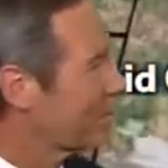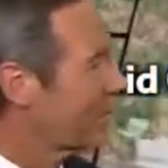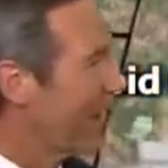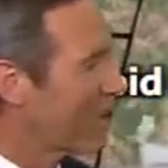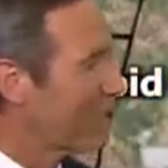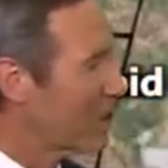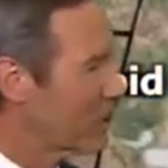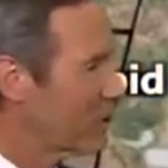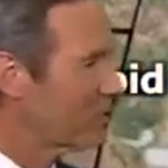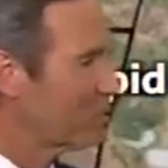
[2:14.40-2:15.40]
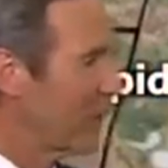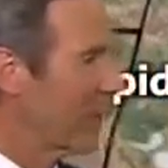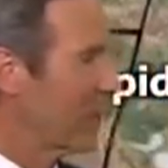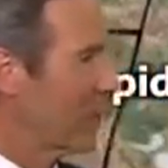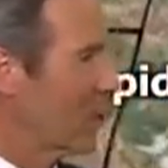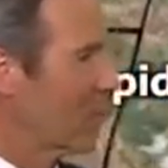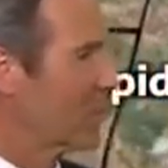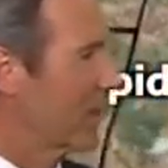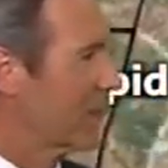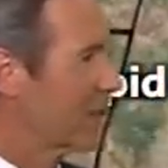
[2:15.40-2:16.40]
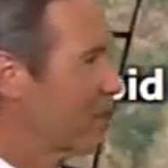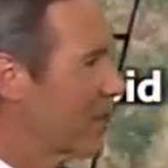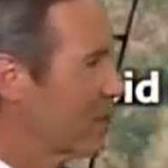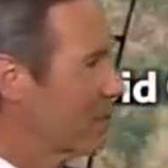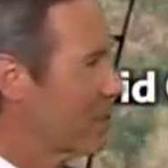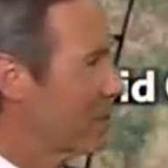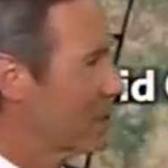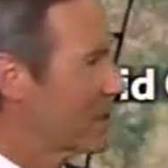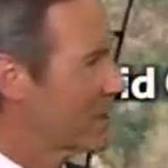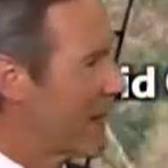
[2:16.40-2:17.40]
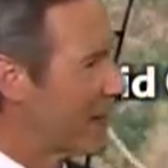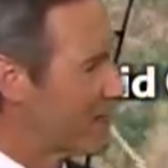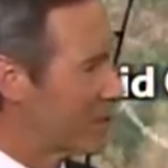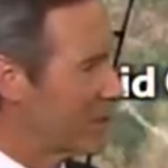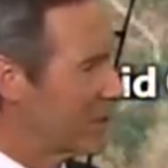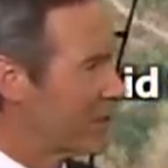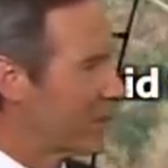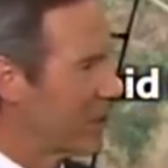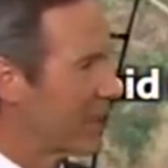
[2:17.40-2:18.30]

High pressure overhead tomorrow most of the day, so winds pretty